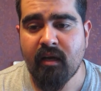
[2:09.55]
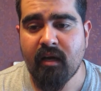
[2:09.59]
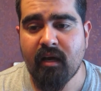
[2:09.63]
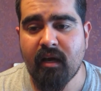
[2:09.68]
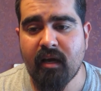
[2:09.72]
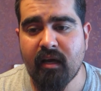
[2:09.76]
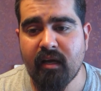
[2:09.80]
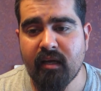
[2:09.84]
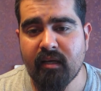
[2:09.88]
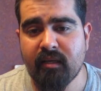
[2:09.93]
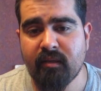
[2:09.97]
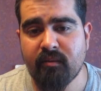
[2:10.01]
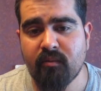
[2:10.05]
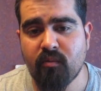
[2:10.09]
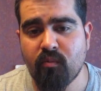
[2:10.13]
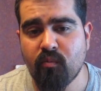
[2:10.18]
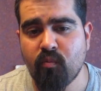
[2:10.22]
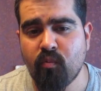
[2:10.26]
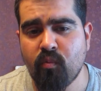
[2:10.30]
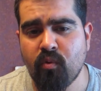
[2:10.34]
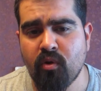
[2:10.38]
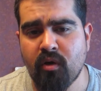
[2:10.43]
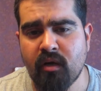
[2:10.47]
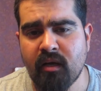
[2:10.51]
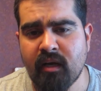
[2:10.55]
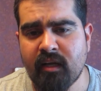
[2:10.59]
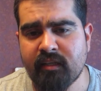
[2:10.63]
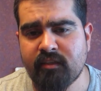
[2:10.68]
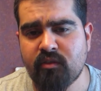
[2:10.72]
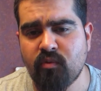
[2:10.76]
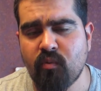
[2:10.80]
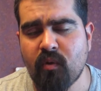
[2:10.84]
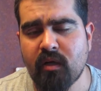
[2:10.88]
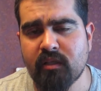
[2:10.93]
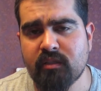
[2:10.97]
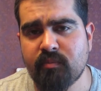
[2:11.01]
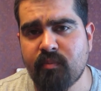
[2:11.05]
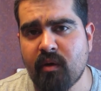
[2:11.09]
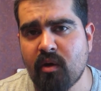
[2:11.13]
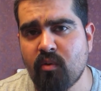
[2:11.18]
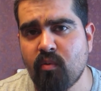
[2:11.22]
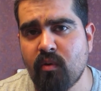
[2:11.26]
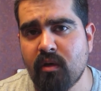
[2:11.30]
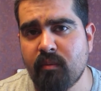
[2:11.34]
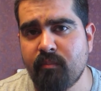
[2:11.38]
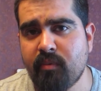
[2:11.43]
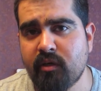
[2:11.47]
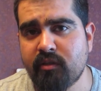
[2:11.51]
I would like to watch part
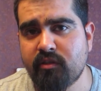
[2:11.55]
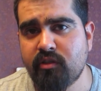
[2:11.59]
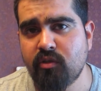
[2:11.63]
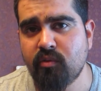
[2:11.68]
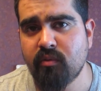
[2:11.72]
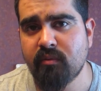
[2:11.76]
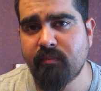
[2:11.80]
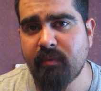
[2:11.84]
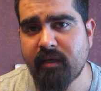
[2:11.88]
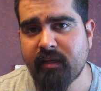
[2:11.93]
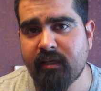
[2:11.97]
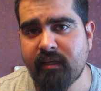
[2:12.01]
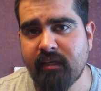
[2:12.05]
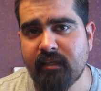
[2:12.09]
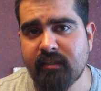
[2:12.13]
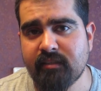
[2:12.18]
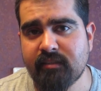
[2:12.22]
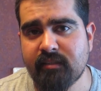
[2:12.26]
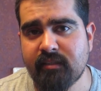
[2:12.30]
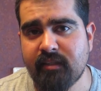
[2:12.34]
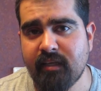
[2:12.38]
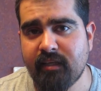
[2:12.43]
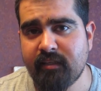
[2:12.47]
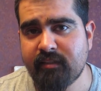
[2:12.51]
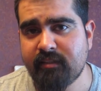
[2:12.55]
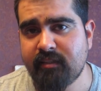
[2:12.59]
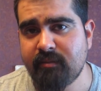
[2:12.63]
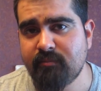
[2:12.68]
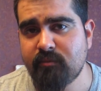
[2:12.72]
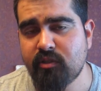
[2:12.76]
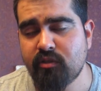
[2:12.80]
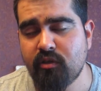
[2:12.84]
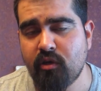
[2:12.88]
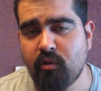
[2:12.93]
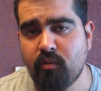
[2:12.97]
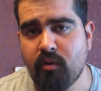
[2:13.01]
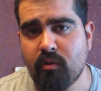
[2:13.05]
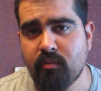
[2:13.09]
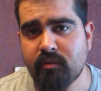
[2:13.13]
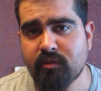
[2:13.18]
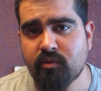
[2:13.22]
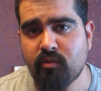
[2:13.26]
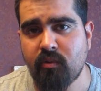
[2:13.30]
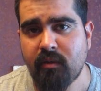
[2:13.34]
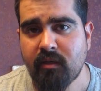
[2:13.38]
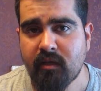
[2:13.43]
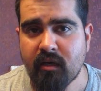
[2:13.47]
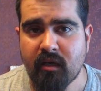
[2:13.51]
one and part two with my kids. They seemed to know what was
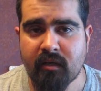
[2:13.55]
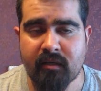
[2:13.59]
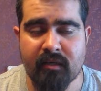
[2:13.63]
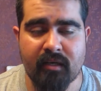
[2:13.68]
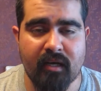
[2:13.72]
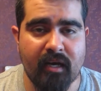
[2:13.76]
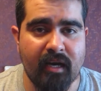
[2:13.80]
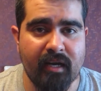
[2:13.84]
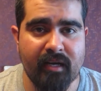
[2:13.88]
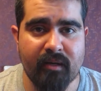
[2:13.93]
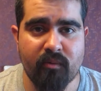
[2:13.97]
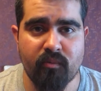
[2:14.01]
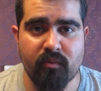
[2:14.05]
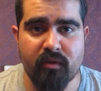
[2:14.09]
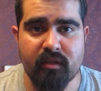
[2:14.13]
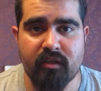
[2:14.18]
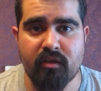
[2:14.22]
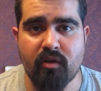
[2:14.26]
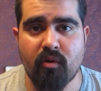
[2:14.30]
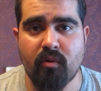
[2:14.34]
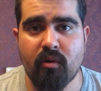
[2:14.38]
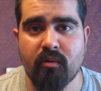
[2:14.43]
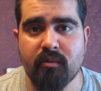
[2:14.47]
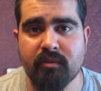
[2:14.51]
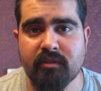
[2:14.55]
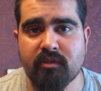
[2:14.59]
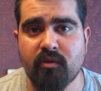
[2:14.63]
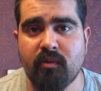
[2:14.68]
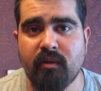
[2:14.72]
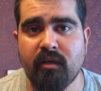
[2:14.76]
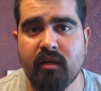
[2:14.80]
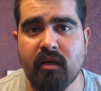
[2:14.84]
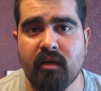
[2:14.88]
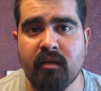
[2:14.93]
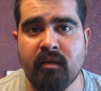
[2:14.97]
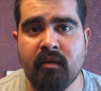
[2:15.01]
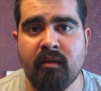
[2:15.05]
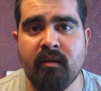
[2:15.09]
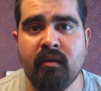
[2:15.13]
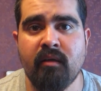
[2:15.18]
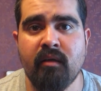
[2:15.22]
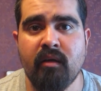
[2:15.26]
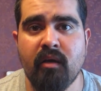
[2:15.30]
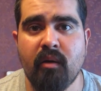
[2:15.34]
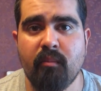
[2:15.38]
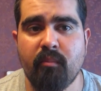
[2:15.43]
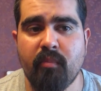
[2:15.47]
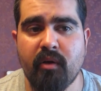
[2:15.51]
going on. I didn't really know what was going on.
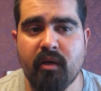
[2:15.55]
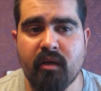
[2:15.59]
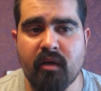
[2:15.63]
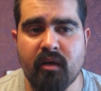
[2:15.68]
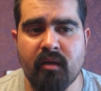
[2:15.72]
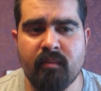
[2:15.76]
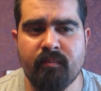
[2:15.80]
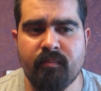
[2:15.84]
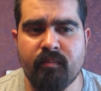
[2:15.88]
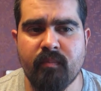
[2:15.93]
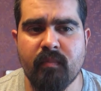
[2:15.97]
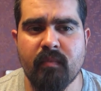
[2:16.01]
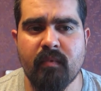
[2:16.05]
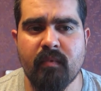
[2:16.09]
But